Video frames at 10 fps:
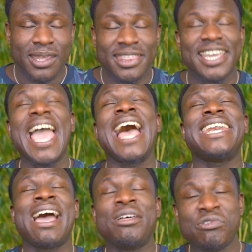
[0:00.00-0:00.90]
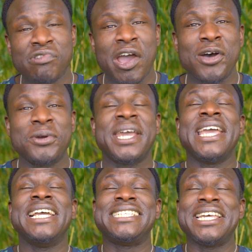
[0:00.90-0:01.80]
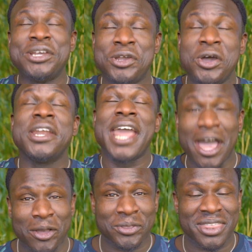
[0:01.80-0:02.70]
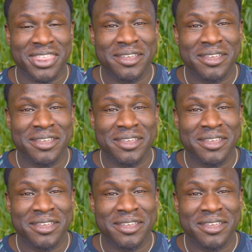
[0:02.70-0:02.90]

The cat down the road is in good health.